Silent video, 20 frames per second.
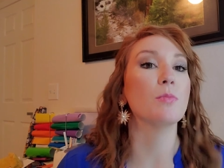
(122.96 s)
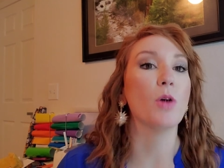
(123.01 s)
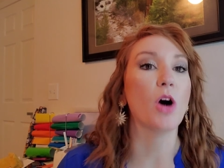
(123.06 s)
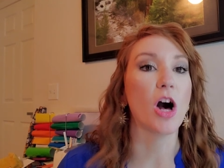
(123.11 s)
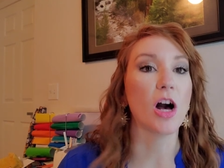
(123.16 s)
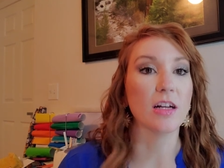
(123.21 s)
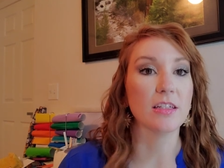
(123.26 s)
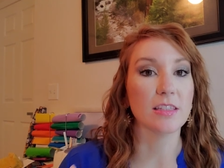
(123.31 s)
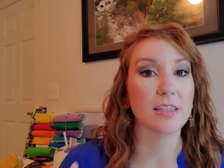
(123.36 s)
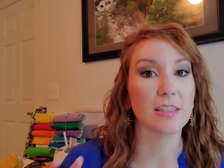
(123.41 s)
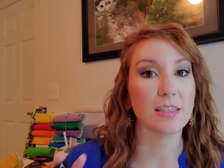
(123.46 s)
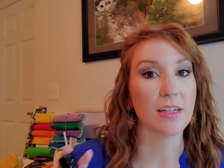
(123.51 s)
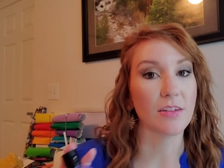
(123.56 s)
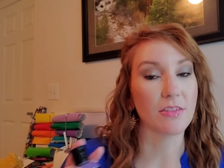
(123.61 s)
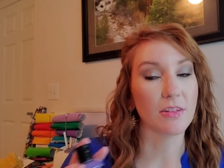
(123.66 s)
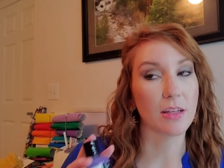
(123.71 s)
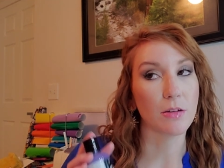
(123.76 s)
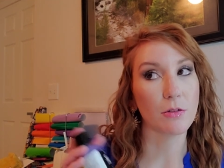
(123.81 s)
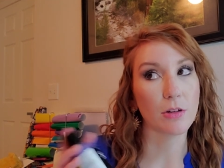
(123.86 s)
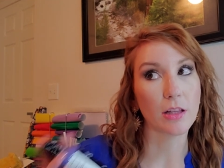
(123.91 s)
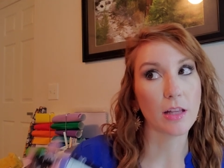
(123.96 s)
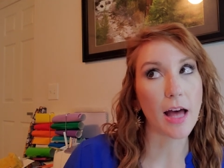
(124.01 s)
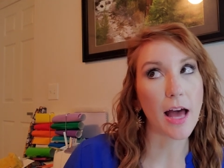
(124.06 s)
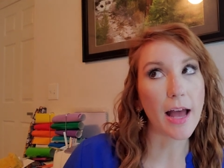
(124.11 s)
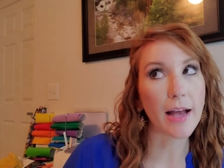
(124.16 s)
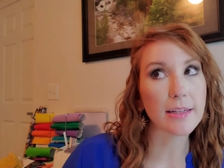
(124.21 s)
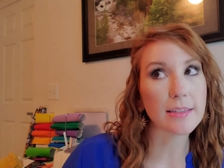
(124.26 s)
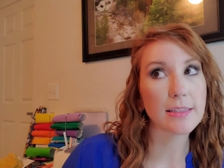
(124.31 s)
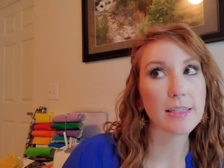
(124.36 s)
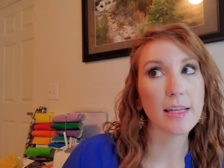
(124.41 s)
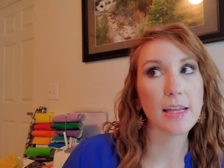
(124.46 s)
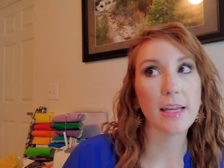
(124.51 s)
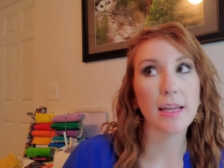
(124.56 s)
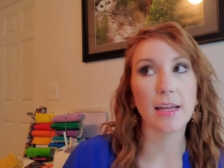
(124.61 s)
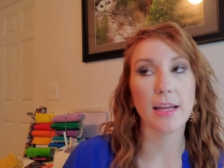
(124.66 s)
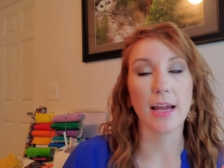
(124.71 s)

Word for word: box is definitely relaxing.